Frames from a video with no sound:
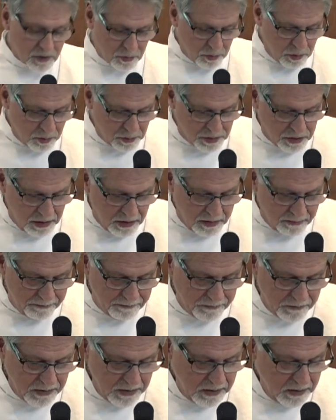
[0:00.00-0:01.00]

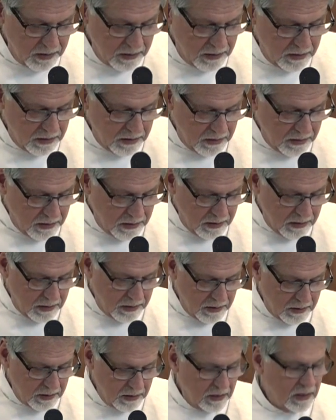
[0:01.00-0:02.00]
Jerusalem
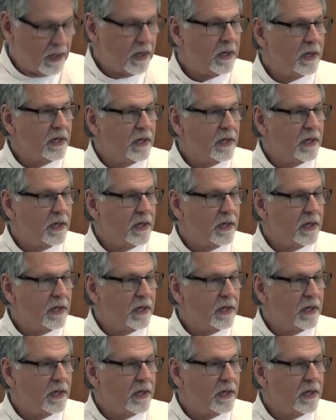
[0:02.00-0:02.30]
and